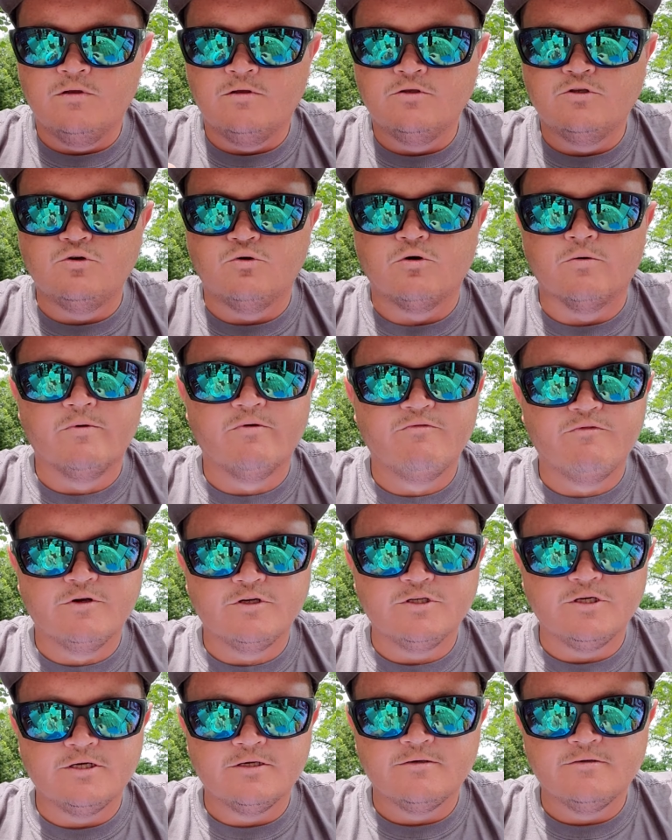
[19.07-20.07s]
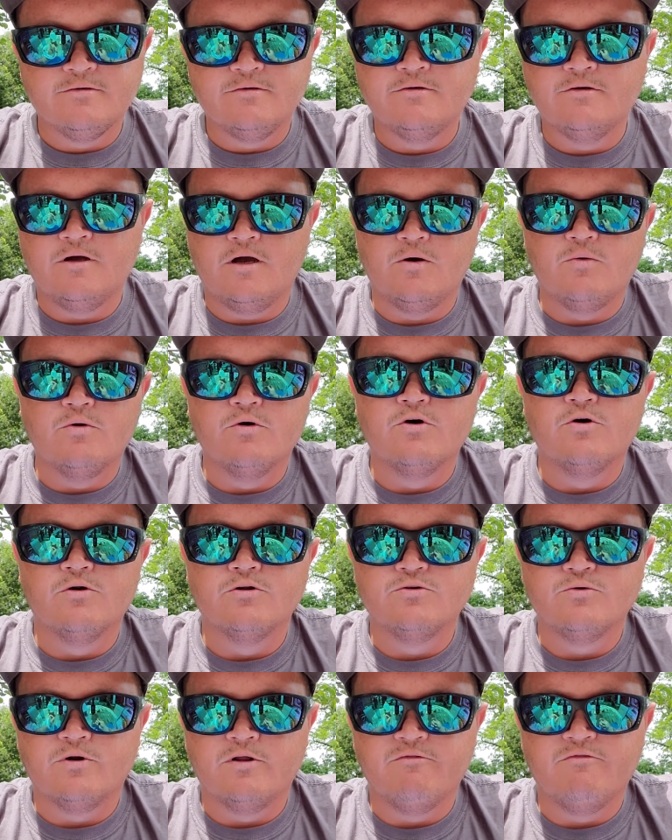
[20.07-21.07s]
Tournament fishing, I will go to
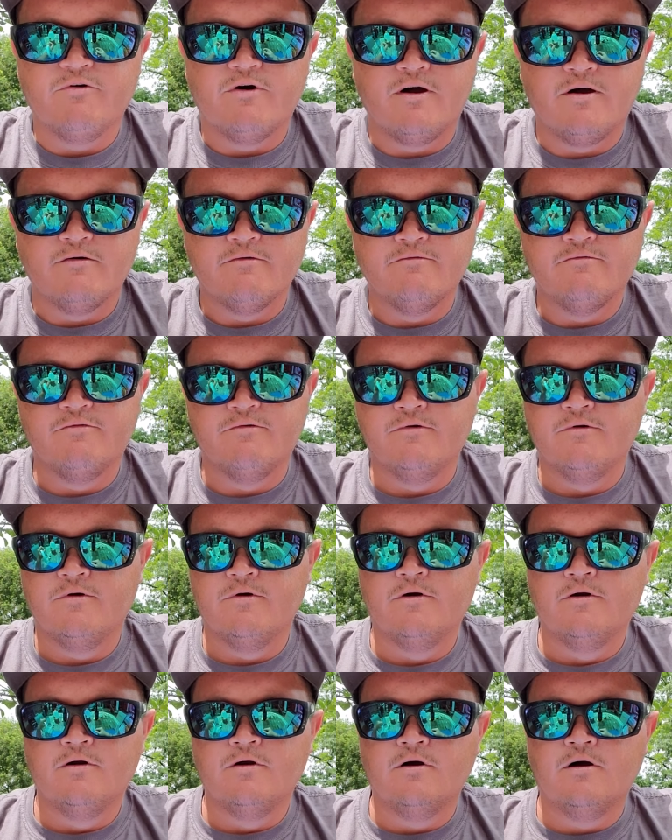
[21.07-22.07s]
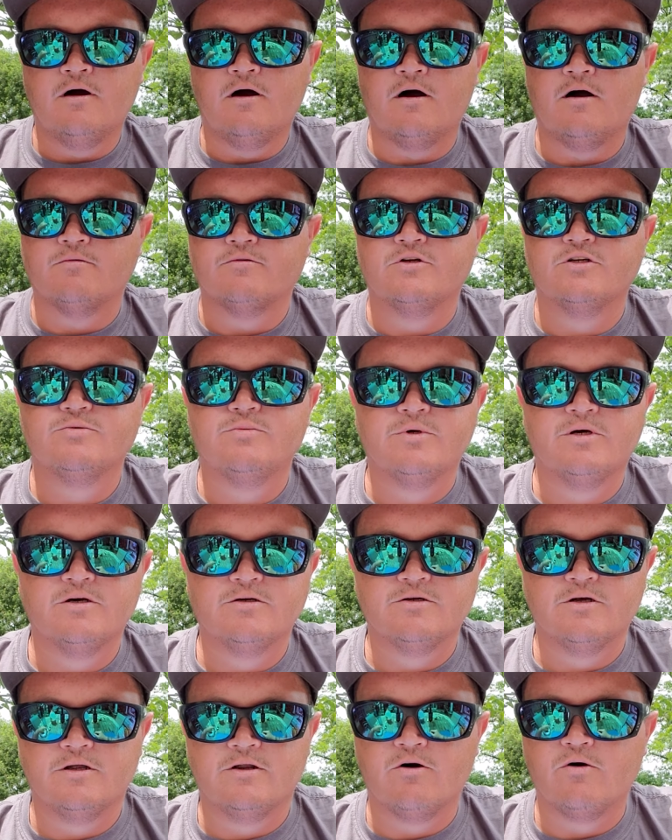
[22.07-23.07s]
25, just because
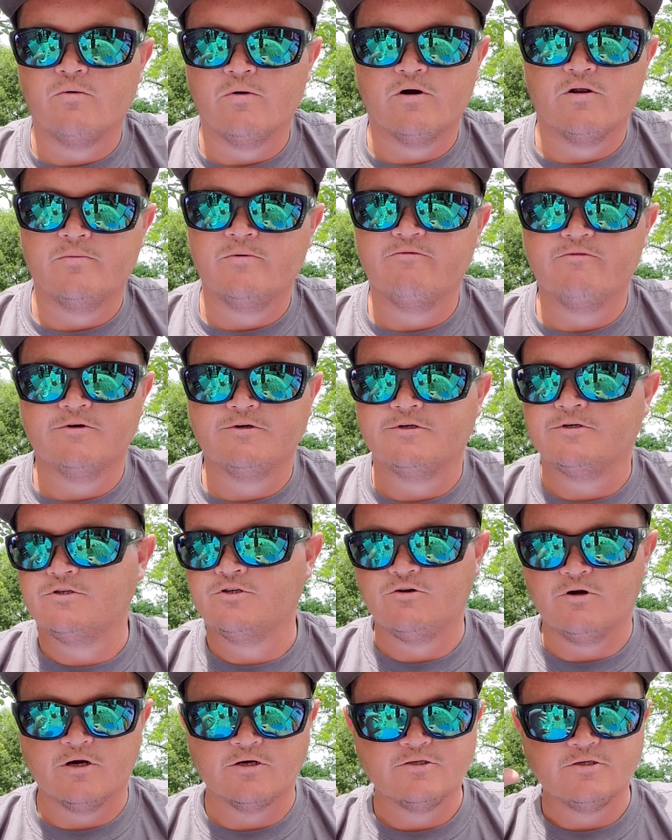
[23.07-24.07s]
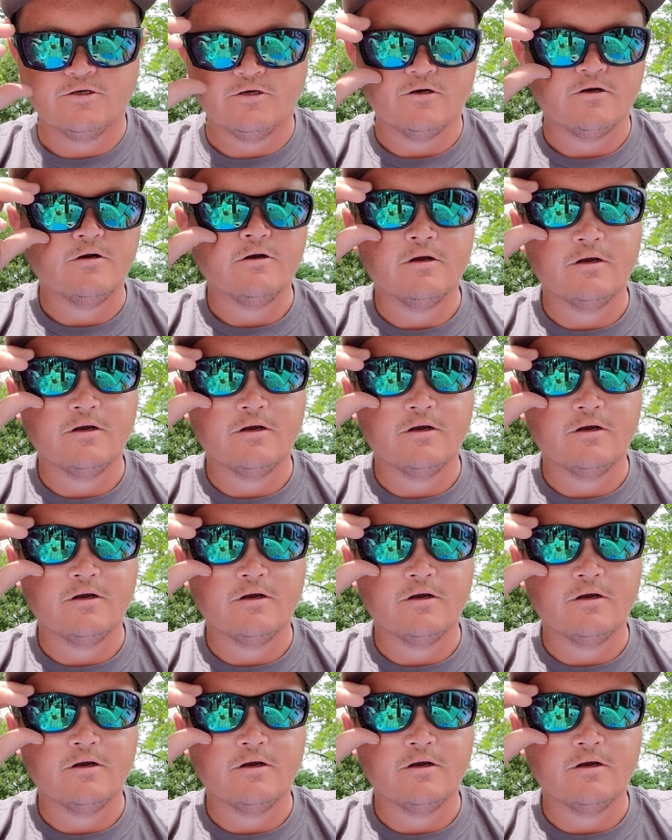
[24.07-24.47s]
I know we're going to be fishing structure.